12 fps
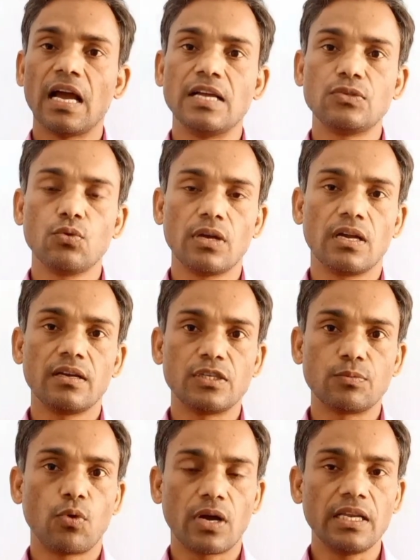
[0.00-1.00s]
And to learn
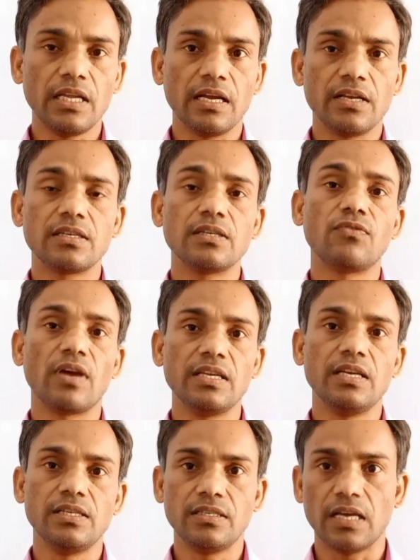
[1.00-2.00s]
spoken English is
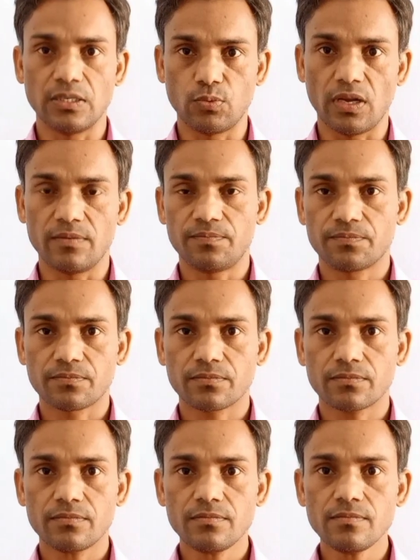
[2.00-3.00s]
very easy as well.
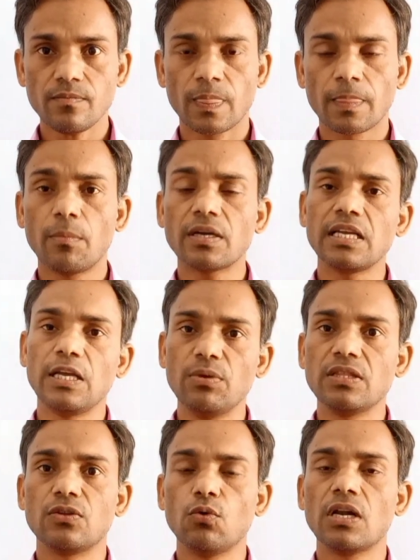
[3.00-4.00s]
But
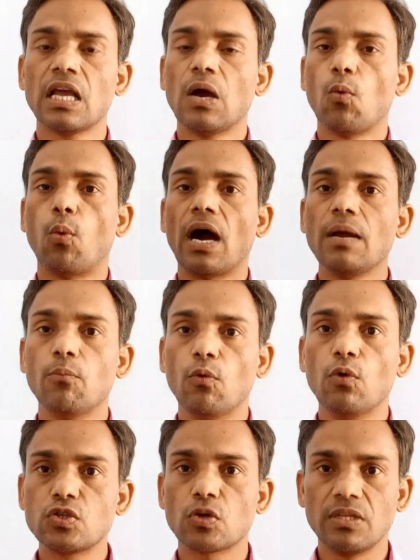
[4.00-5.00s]
even though, why
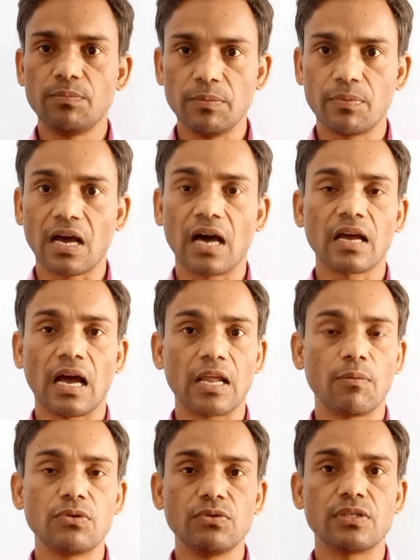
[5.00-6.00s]
most of the people are
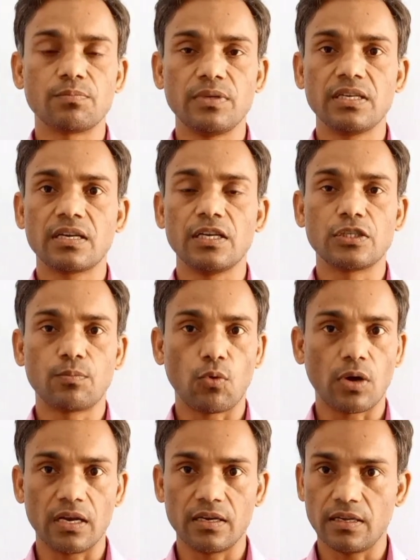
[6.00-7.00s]
unable to speak
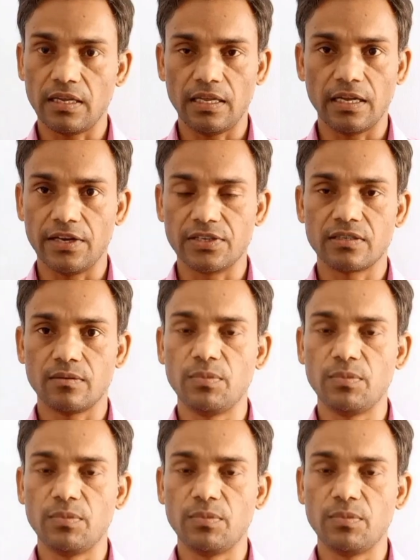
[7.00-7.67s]
spoken English?